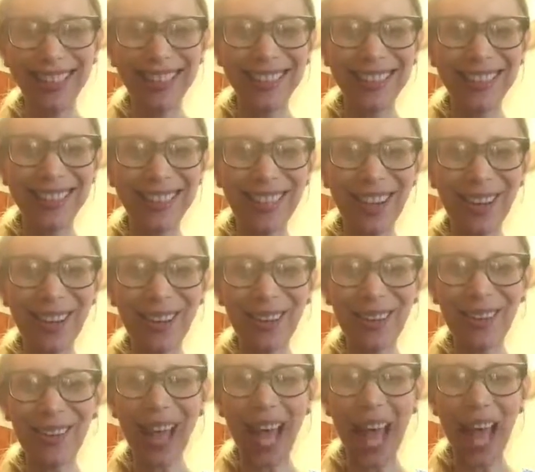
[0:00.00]
So
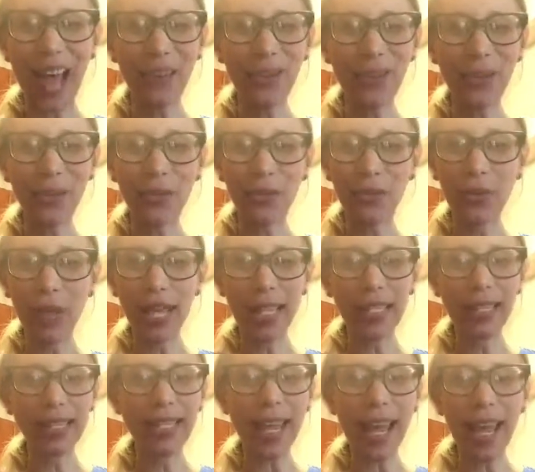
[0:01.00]
have a
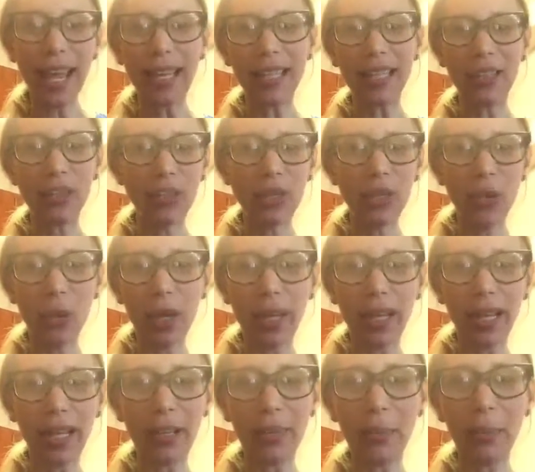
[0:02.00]
great day.
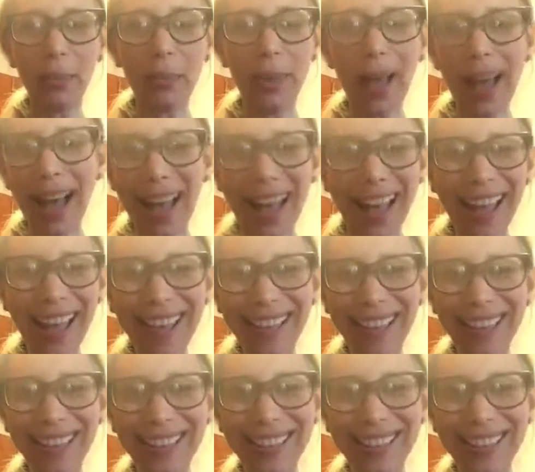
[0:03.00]
Enjoy. Bye. I